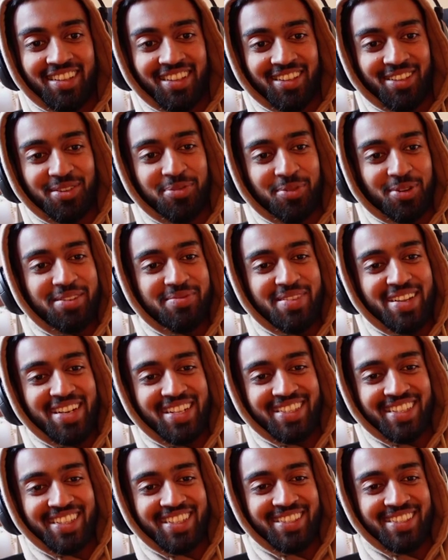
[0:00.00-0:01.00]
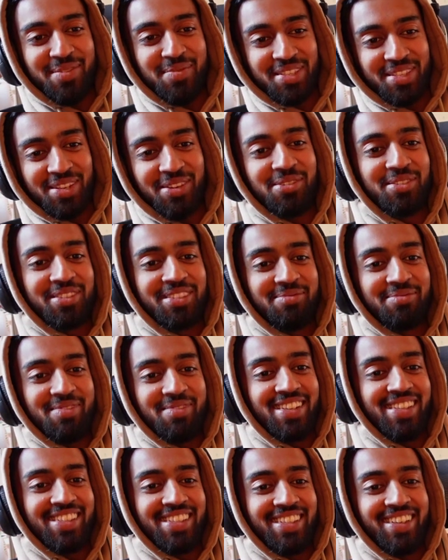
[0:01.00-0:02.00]
You want to meditate? Step zero is to
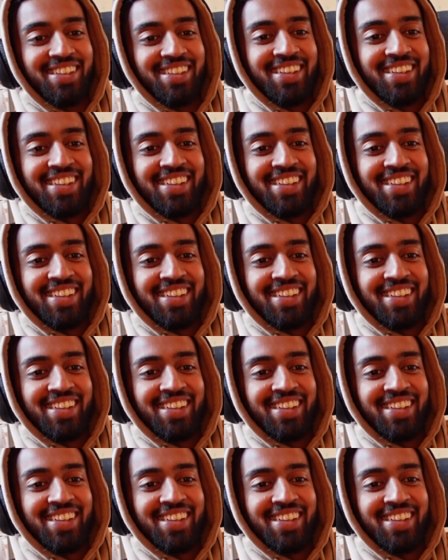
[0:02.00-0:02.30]
meditate.